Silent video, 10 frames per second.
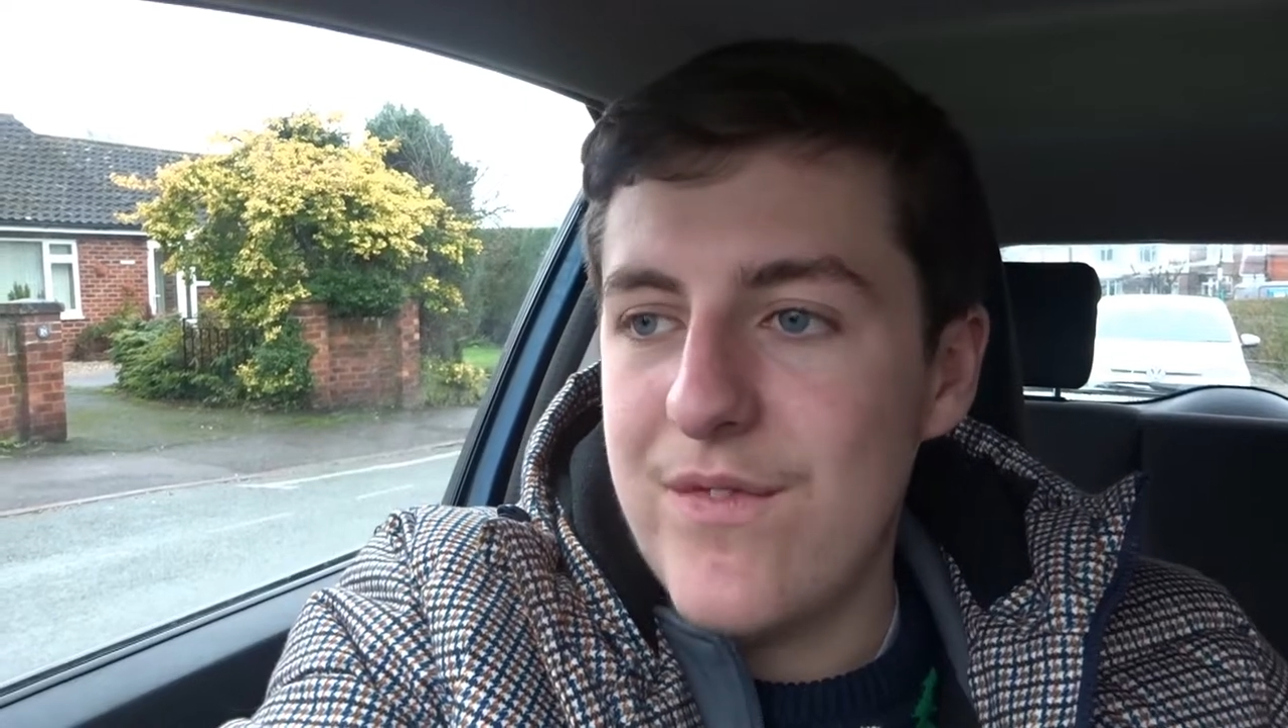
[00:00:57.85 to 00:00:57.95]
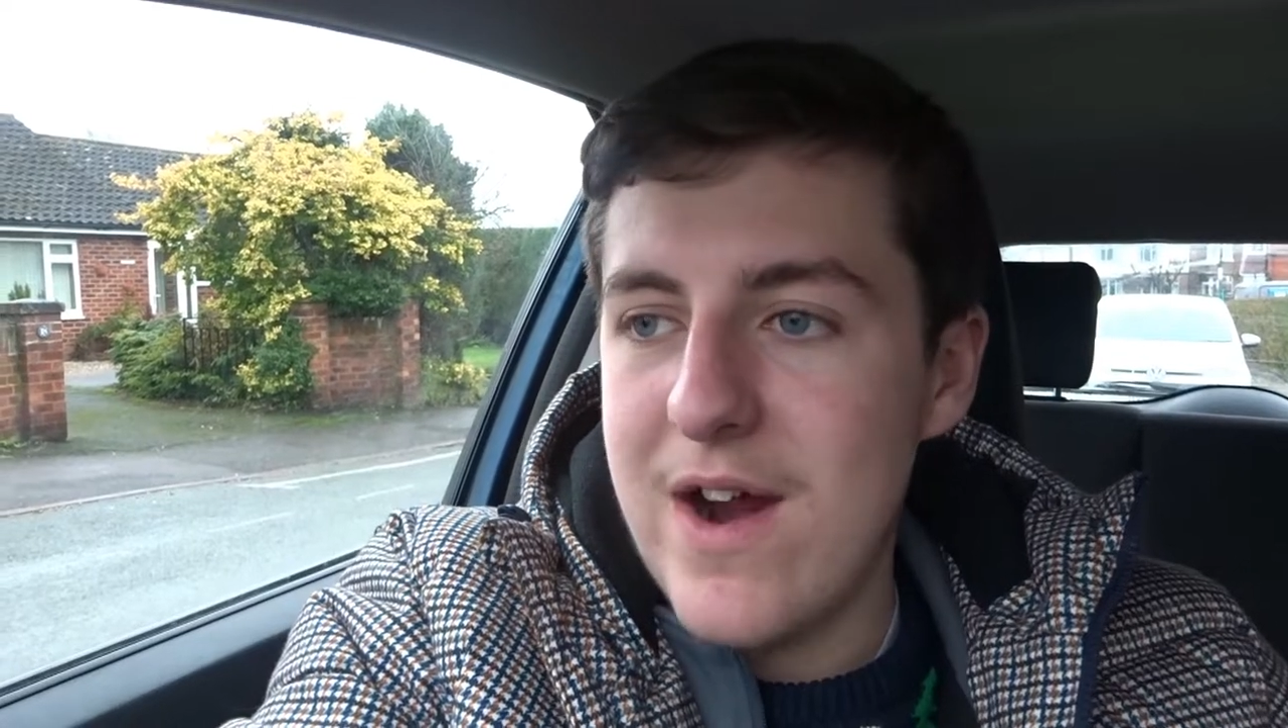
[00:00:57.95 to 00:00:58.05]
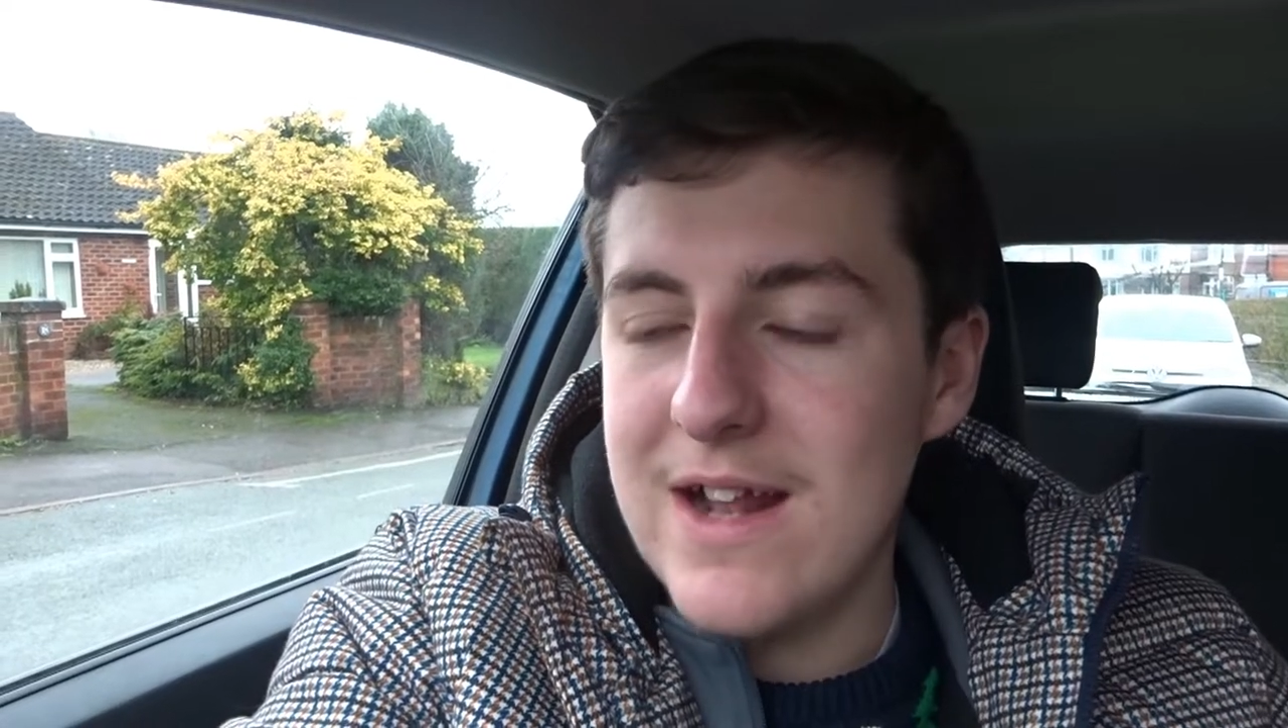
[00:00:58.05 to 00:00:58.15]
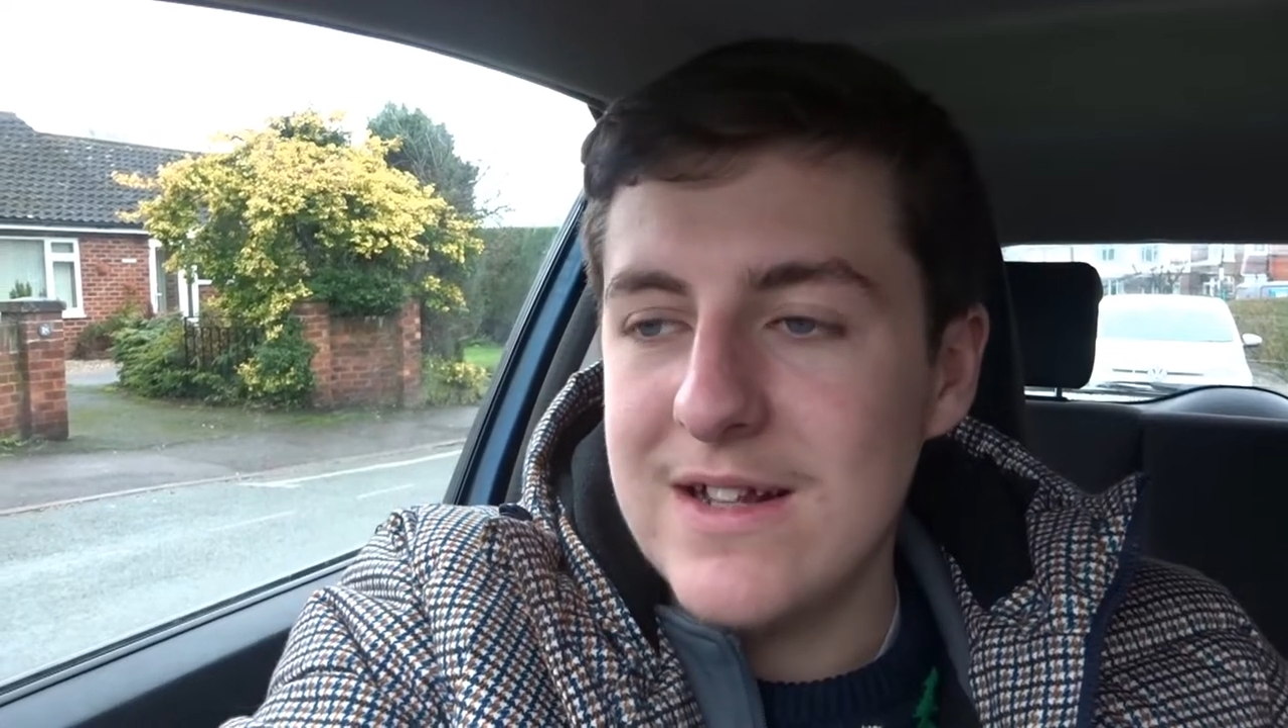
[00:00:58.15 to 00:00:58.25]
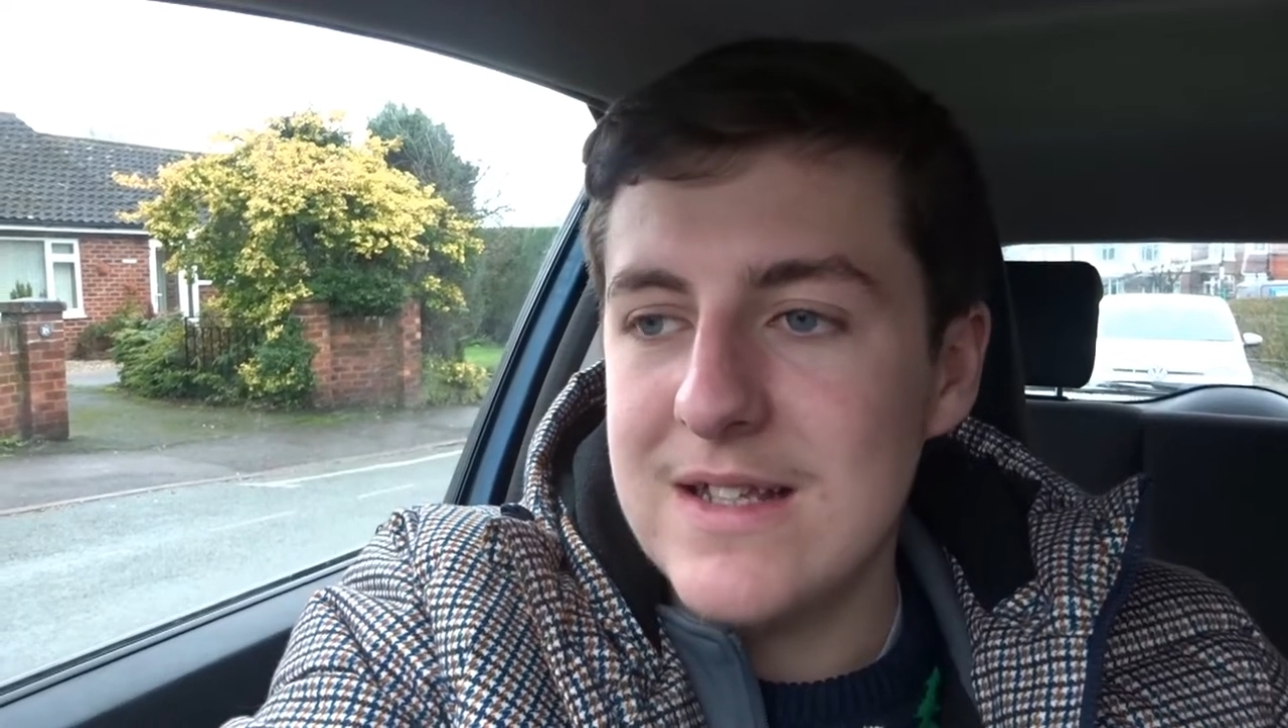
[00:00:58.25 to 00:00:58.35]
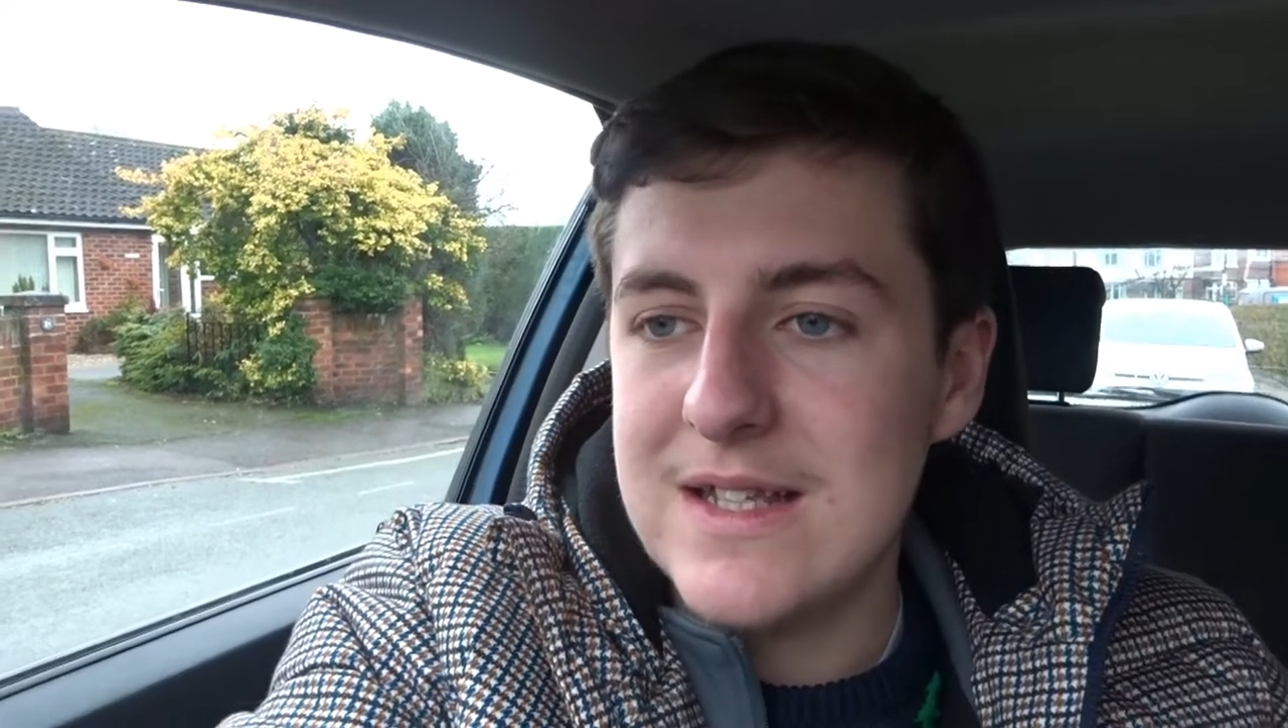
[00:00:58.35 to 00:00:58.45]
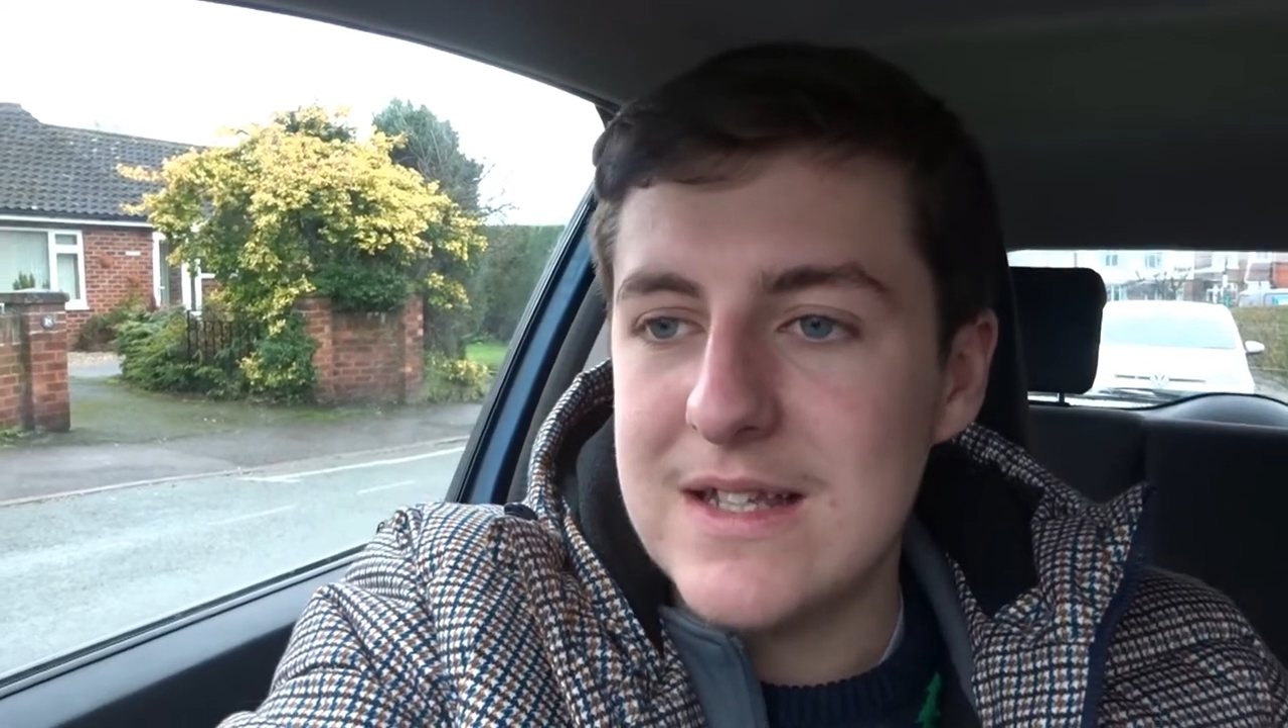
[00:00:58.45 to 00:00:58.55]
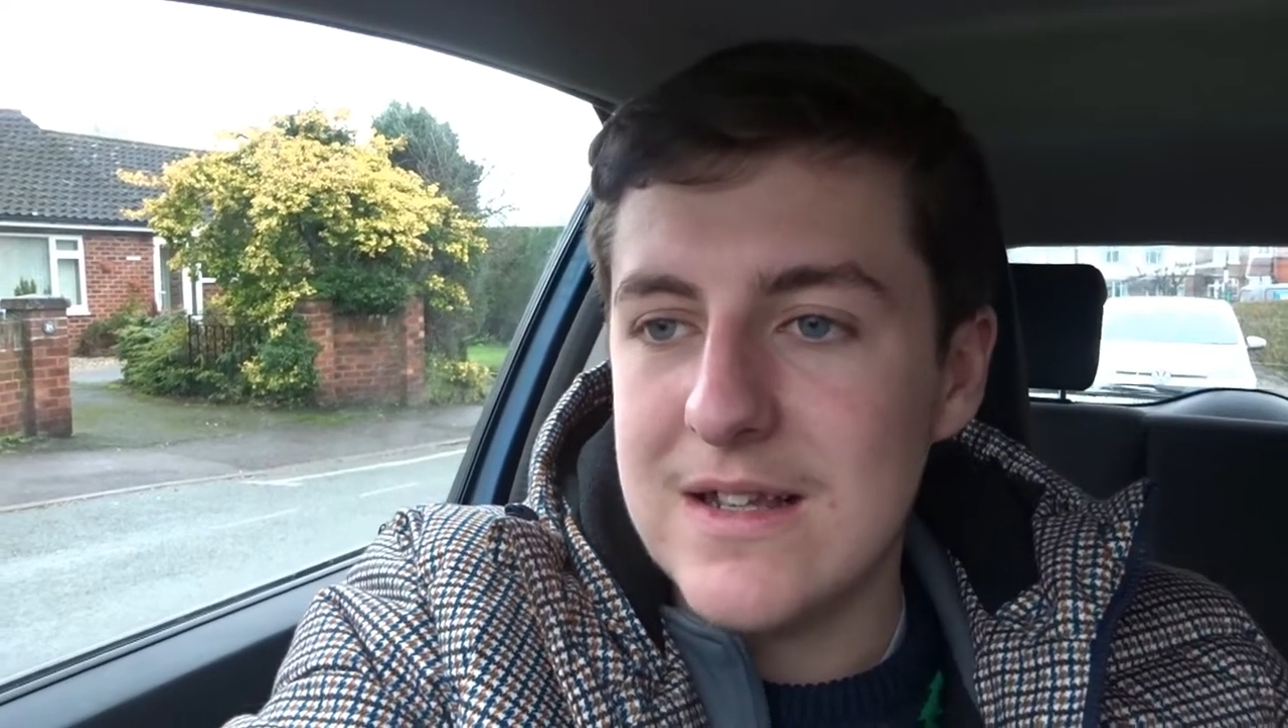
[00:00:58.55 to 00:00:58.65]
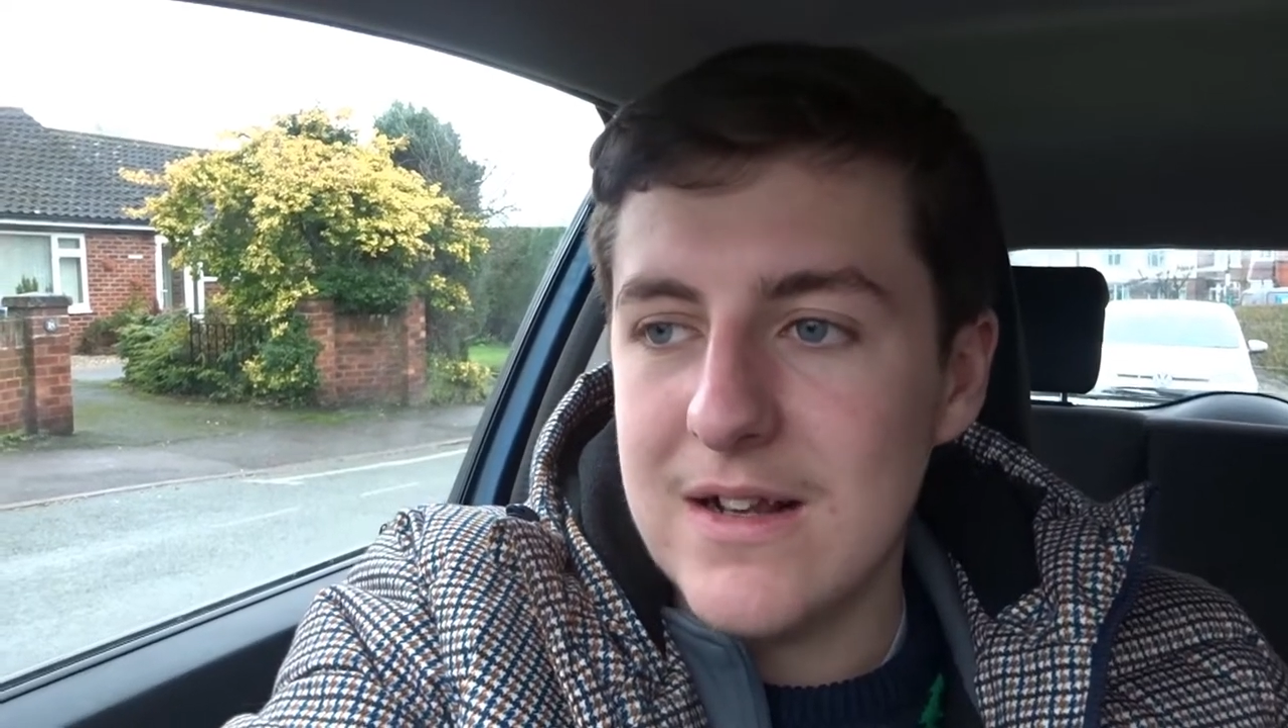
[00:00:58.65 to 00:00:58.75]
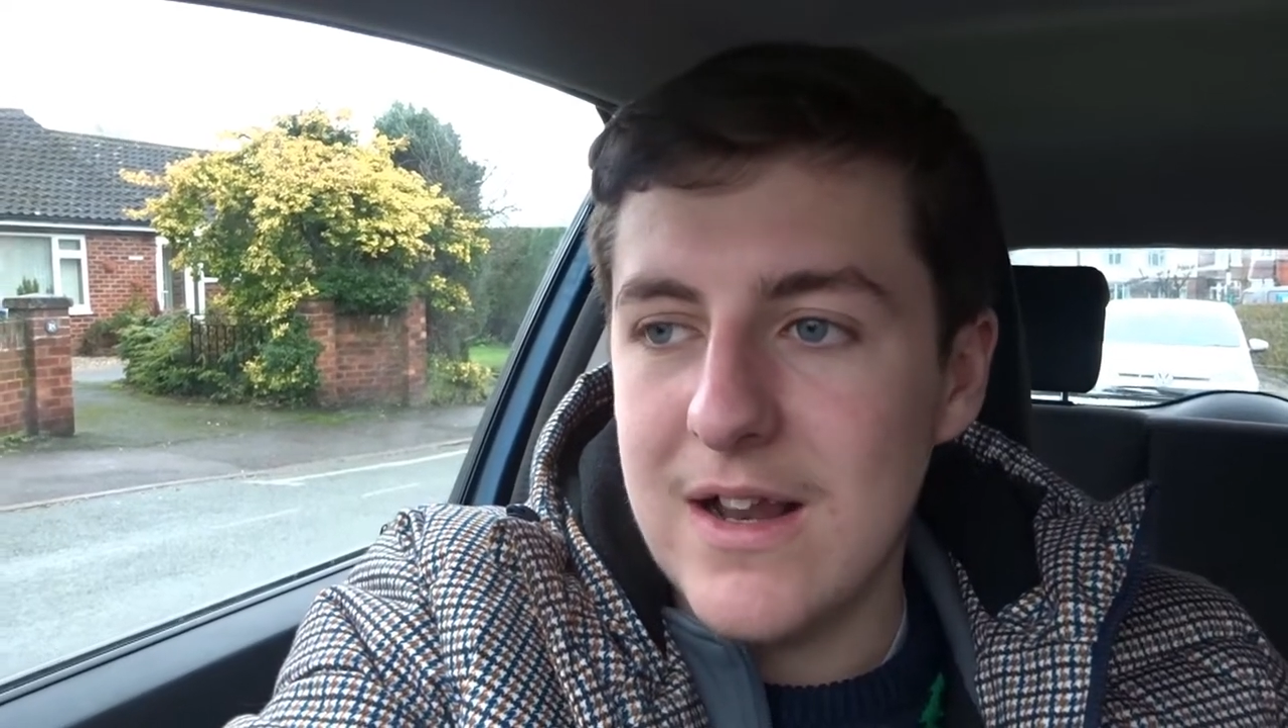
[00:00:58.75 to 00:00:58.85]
friends,